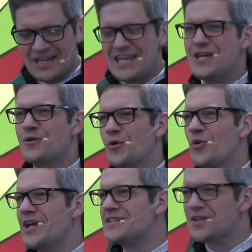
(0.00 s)
He
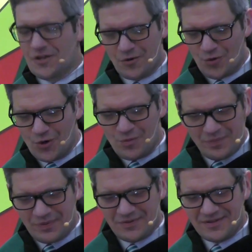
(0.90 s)
grew into the
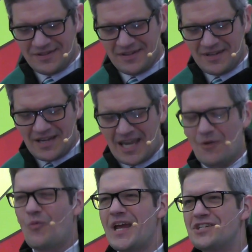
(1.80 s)
group,
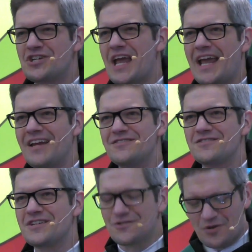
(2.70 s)
and we
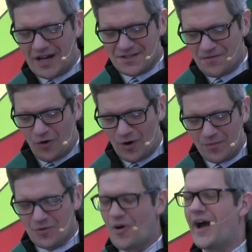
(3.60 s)
changed and
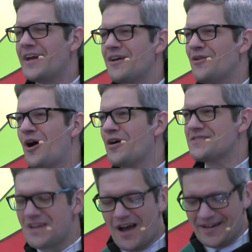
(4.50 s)
transformed right
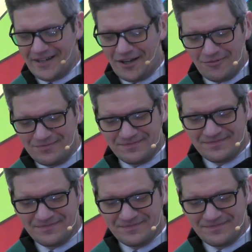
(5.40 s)
alongside him.